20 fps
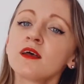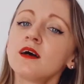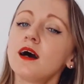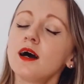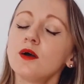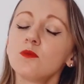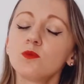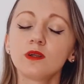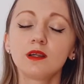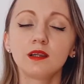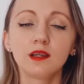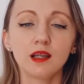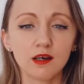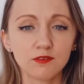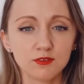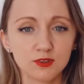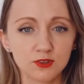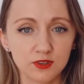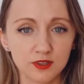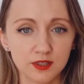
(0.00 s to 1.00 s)
I would
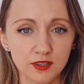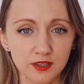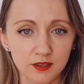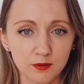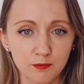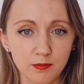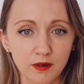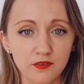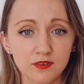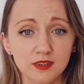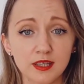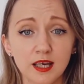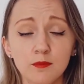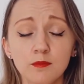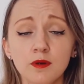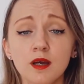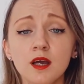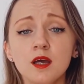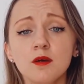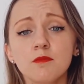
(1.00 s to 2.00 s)
love to hear about them,
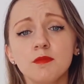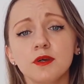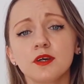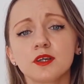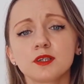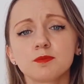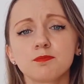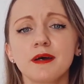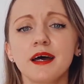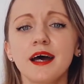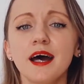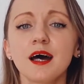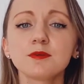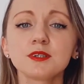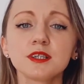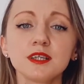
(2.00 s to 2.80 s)
because perhaps